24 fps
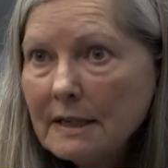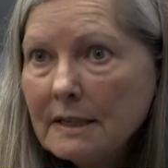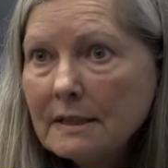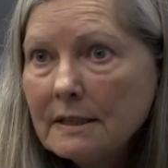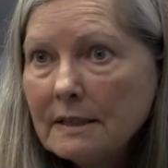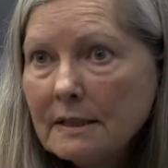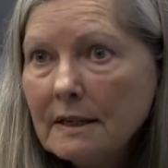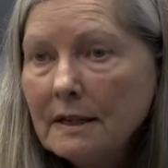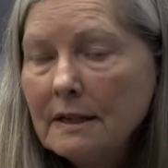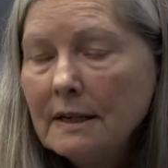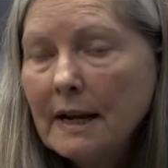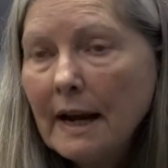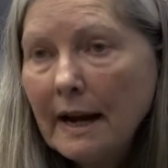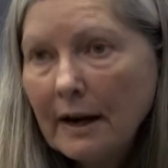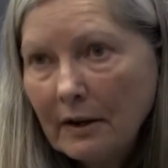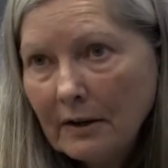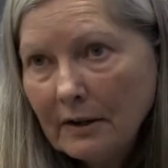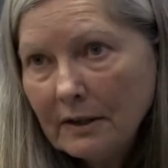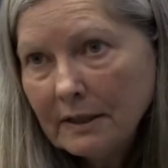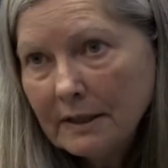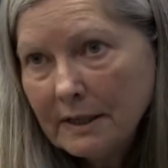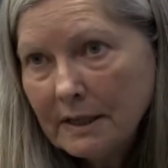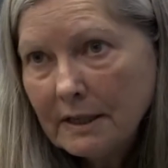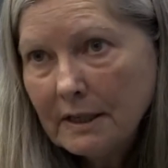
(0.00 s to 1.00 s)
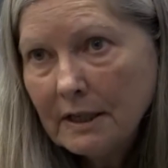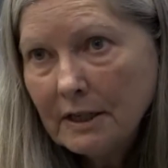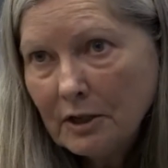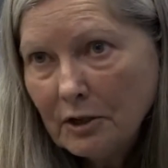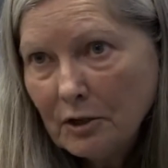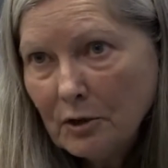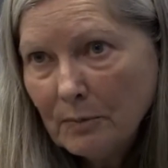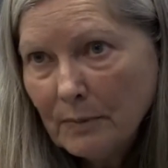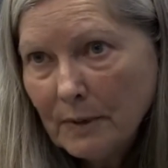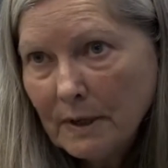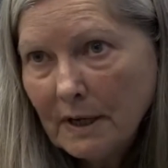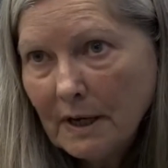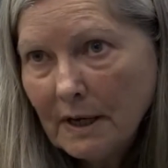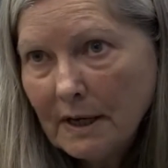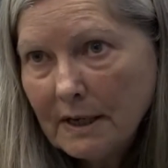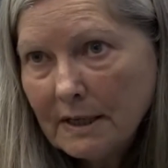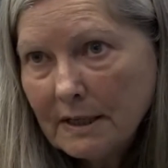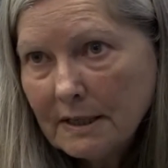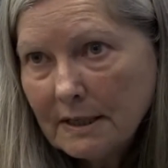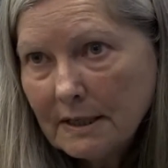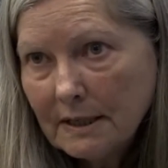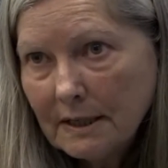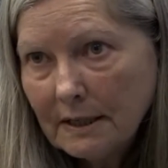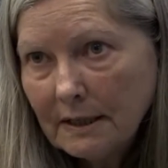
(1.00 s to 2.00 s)
is inherently
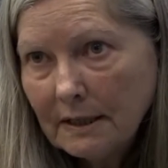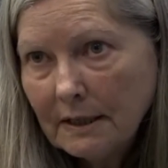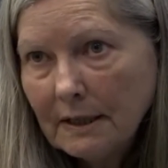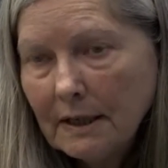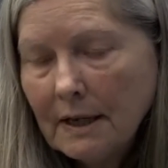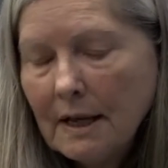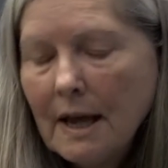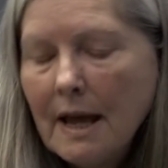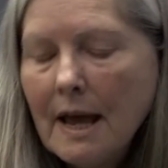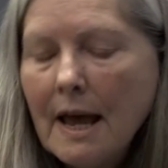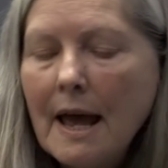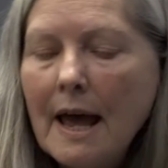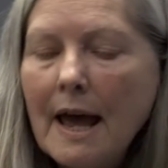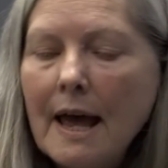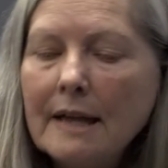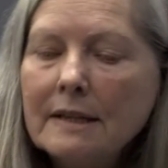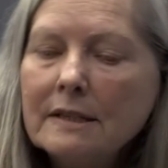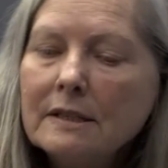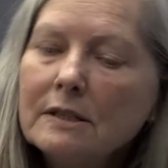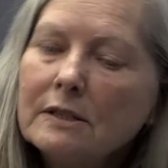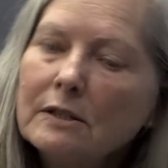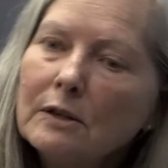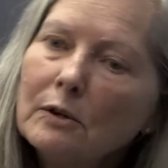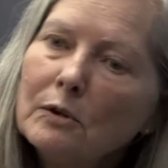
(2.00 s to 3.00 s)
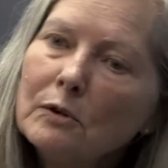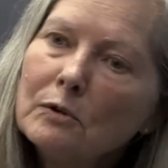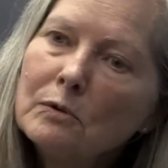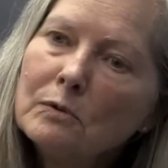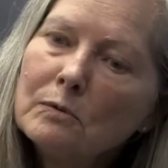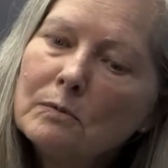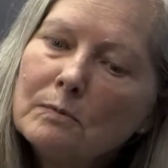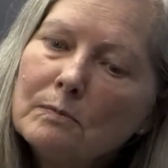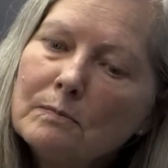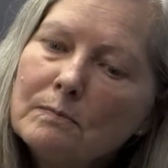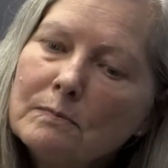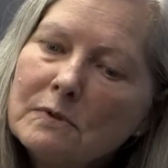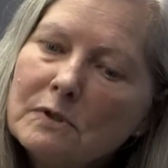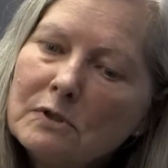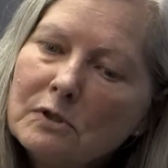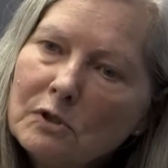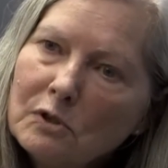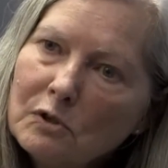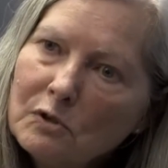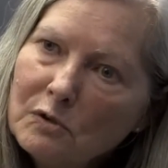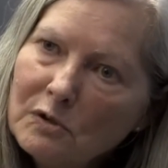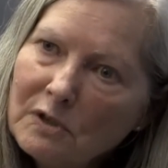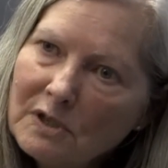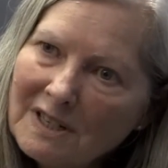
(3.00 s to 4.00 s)
dehumanizing. And so
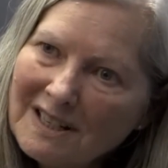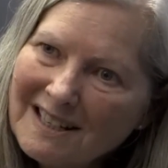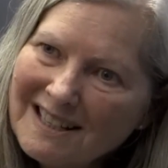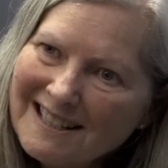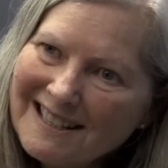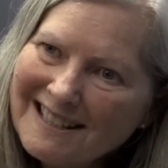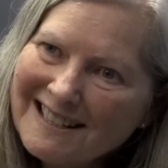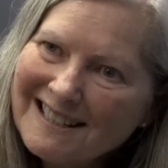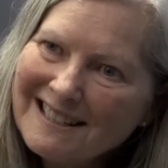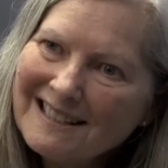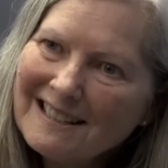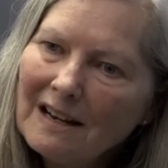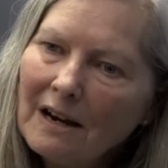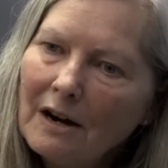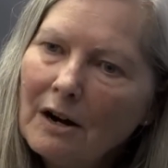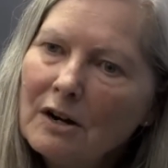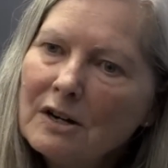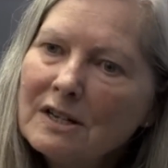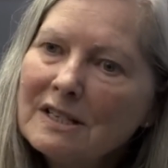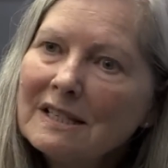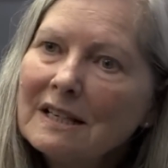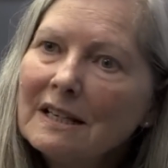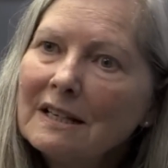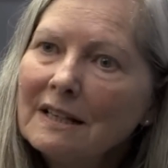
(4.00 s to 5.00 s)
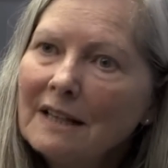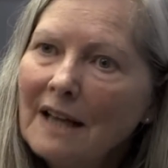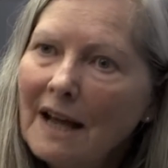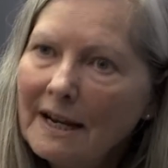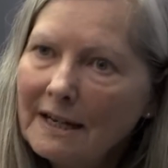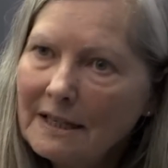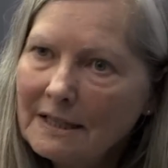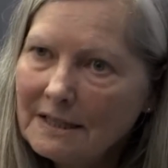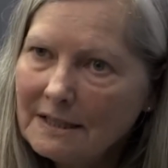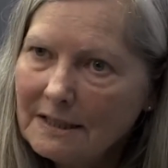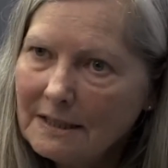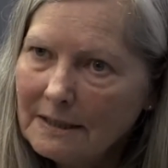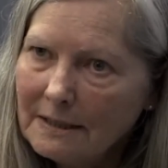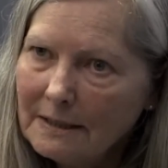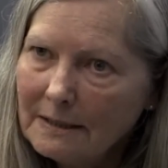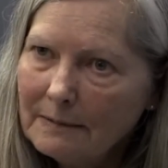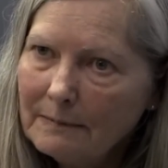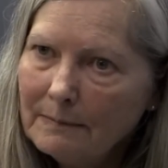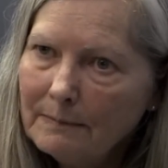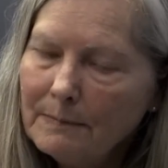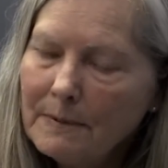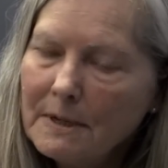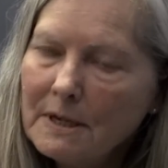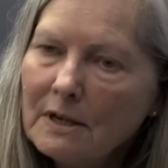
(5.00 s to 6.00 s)
students are
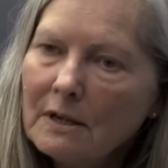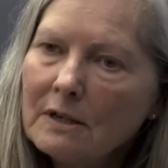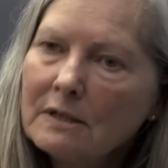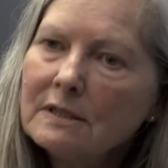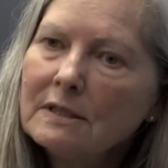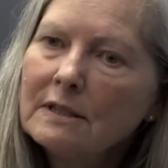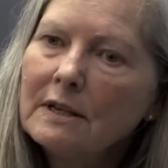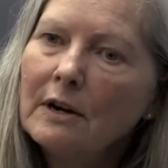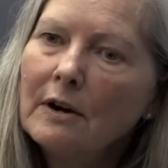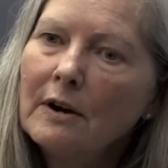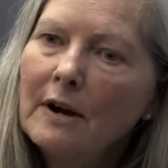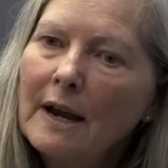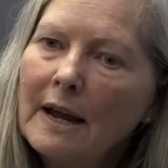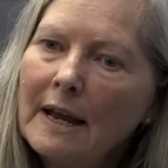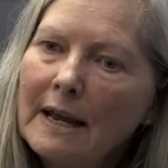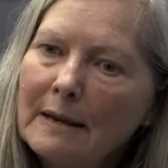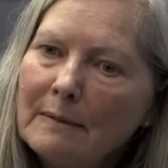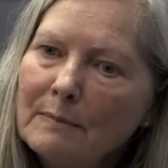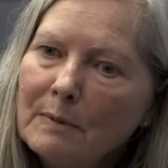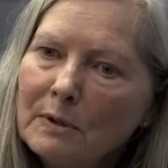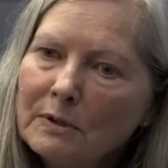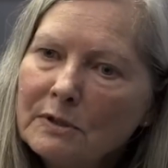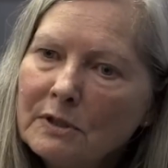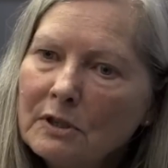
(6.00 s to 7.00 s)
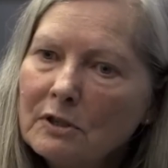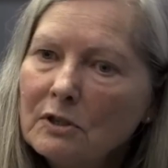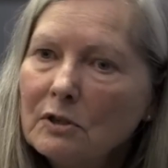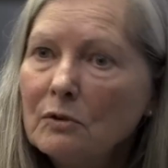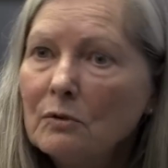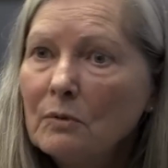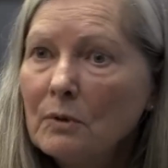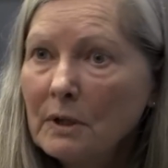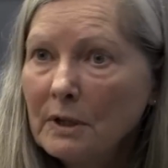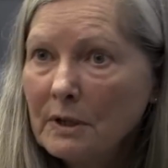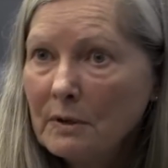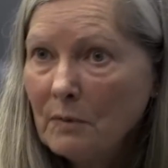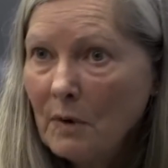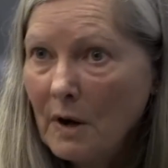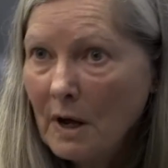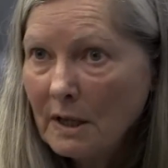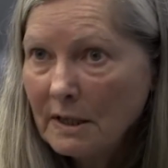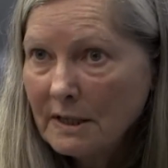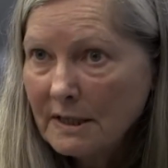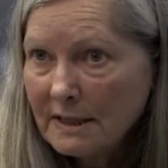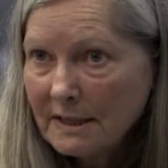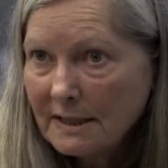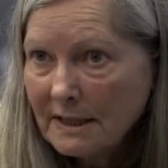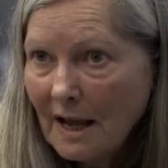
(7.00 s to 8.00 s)
selected because they're able to do really
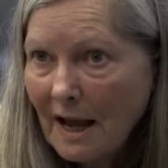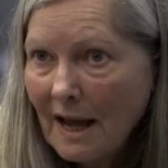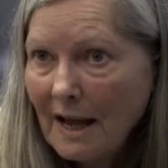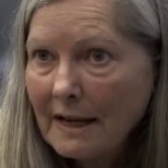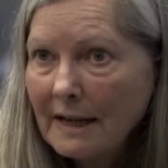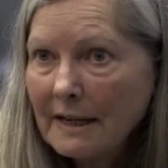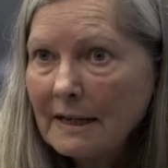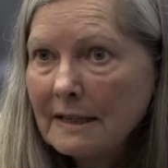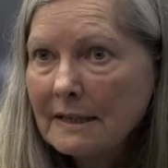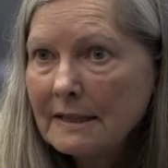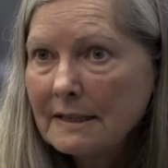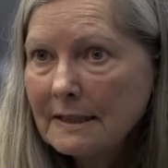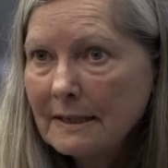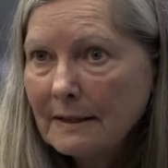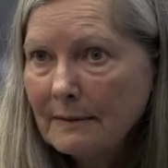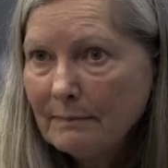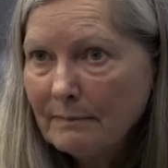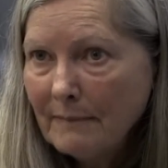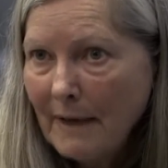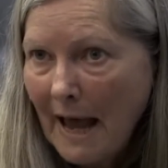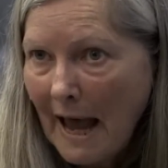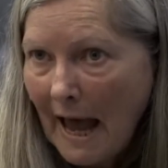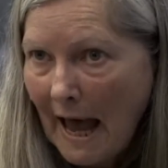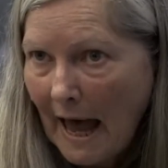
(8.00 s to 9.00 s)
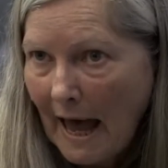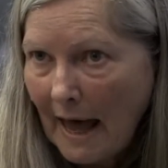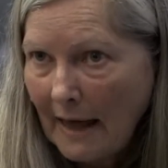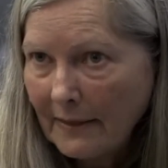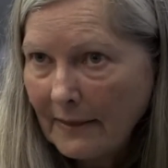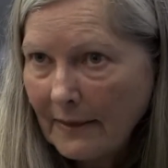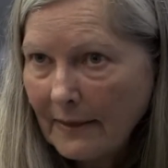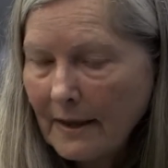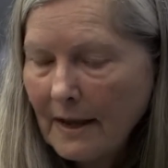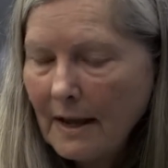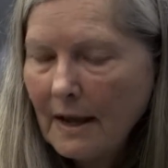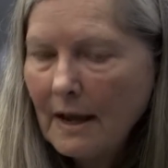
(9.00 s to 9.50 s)
well in science and math